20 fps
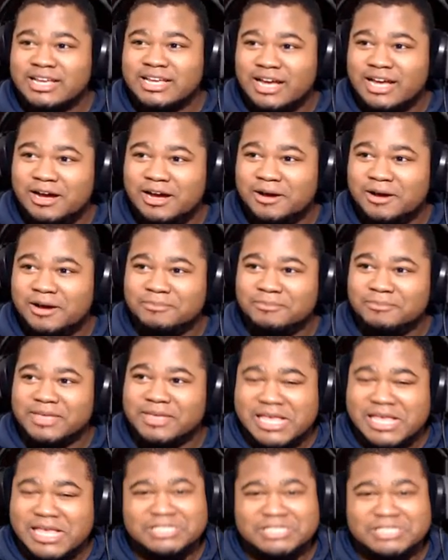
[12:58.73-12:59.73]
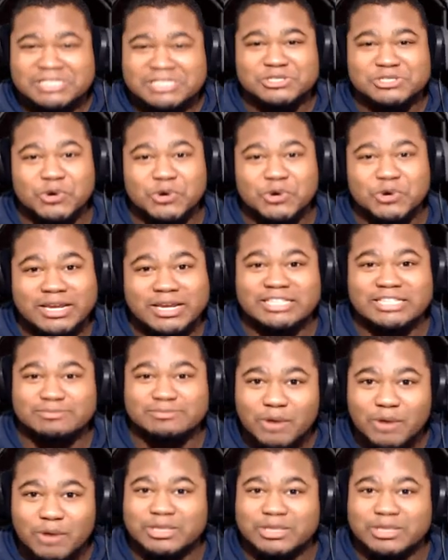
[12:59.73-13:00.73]
Um, it's two of these
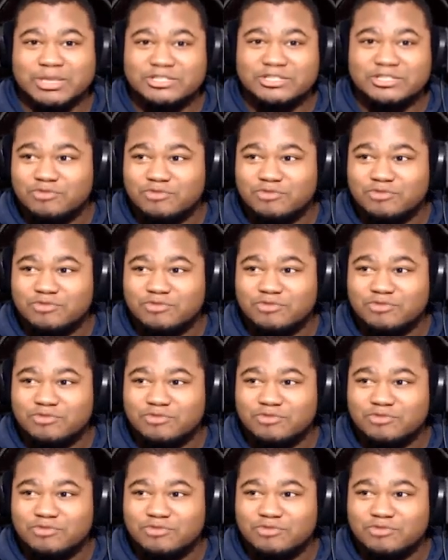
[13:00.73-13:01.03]
monkeys